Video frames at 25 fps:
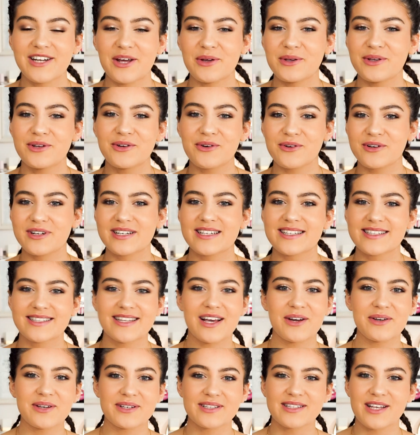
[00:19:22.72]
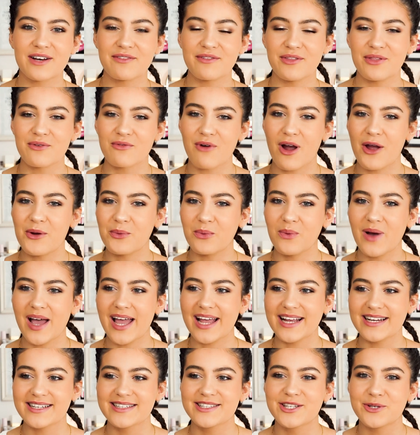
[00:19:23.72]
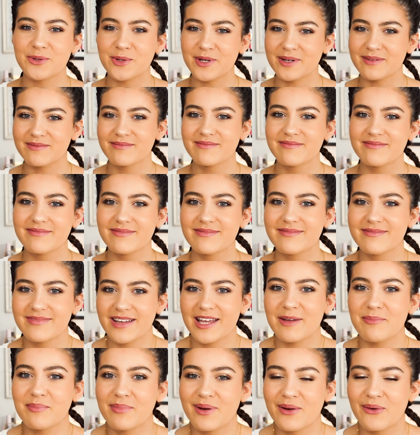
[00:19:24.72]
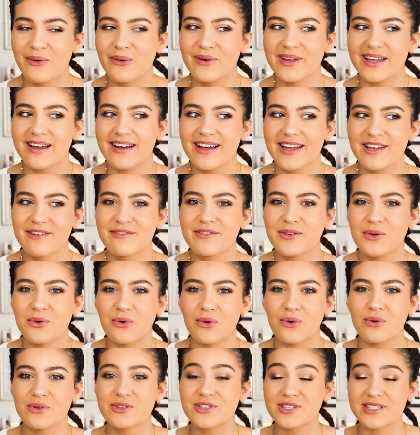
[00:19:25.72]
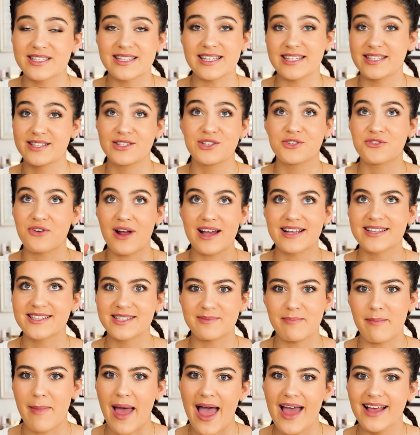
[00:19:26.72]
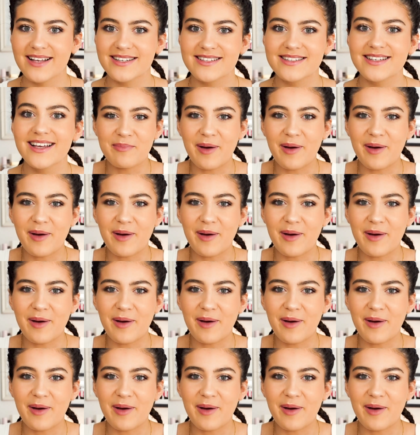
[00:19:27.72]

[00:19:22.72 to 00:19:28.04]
know, you're not going to sell yourself in the right way to a employer if you're just this stressed mess.